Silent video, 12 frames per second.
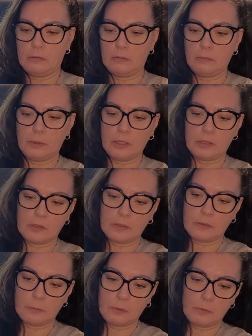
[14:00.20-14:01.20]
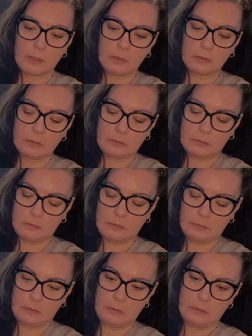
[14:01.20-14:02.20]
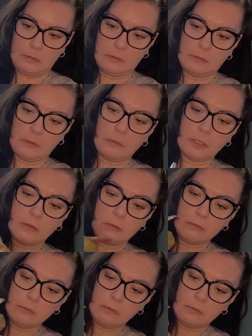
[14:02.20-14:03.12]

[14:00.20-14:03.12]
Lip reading: my gosh, that's so much better. There we go.